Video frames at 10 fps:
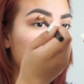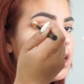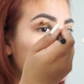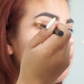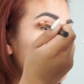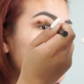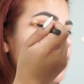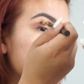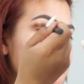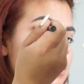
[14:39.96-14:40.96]
and it make
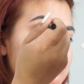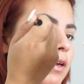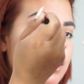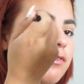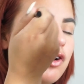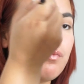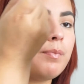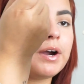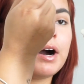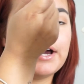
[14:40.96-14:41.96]
it seem like I've got
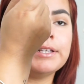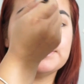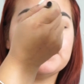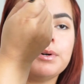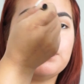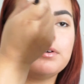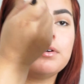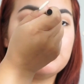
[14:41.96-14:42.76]
bigger eyes as well.